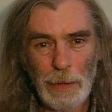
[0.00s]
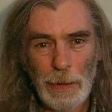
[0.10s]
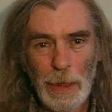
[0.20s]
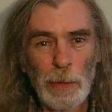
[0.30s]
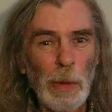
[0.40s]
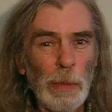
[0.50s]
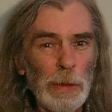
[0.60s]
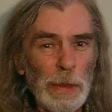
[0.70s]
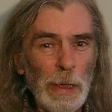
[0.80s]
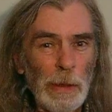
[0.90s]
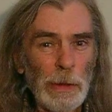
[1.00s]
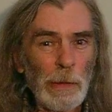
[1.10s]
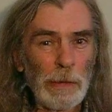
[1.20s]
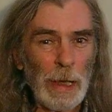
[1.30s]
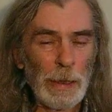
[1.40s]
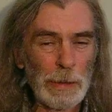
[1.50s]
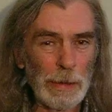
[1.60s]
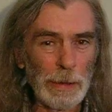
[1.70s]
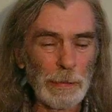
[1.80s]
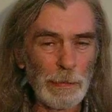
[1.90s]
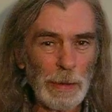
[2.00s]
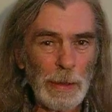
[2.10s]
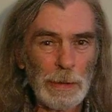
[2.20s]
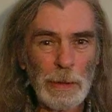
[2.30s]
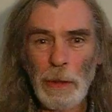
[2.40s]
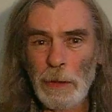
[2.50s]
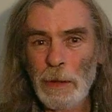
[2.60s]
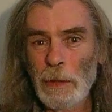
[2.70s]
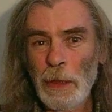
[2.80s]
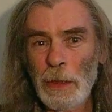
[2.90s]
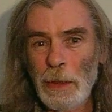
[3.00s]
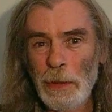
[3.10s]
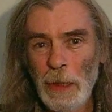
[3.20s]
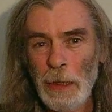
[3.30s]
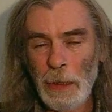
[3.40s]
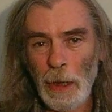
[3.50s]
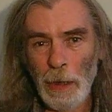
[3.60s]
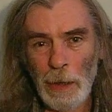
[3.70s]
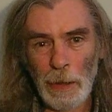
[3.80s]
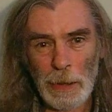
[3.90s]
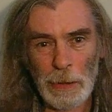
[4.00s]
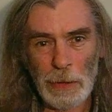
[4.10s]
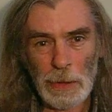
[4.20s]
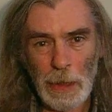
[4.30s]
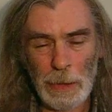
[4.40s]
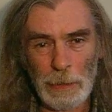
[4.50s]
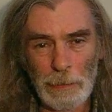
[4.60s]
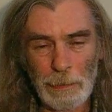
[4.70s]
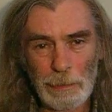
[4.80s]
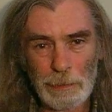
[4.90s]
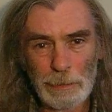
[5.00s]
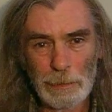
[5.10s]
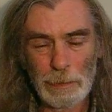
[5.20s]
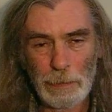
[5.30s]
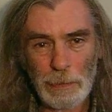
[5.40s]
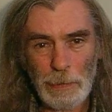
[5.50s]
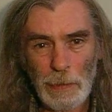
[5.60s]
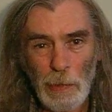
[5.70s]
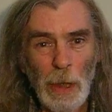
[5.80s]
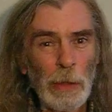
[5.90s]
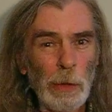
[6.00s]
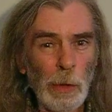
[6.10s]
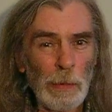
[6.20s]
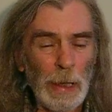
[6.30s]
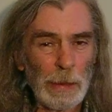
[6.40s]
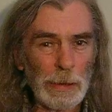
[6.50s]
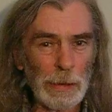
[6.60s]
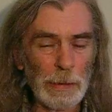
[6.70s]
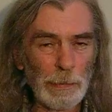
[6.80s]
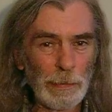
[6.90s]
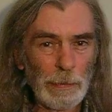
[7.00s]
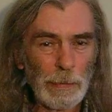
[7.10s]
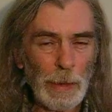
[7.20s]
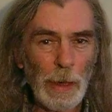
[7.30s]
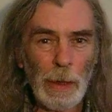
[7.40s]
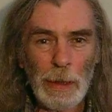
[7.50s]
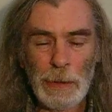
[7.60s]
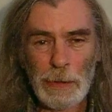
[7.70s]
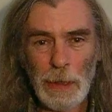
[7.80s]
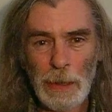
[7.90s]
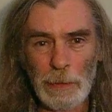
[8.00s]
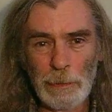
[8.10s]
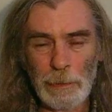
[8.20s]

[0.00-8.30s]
And we will say that the reality is that they are insane, that the normality are insane.